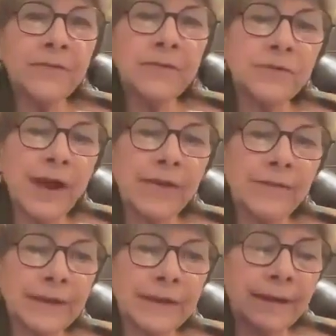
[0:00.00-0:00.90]
if you're
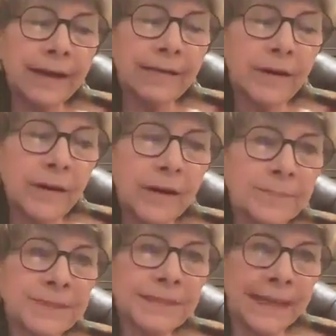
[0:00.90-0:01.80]
driving
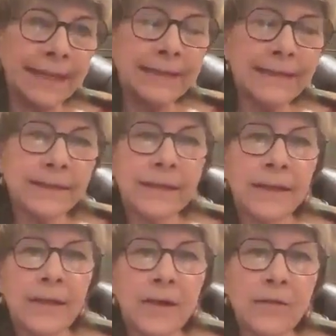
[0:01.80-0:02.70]
upstate,
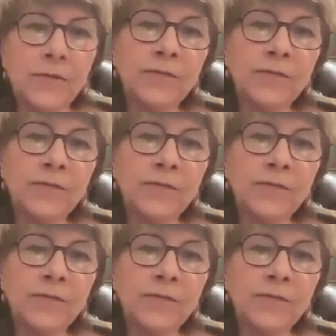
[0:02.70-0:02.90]
the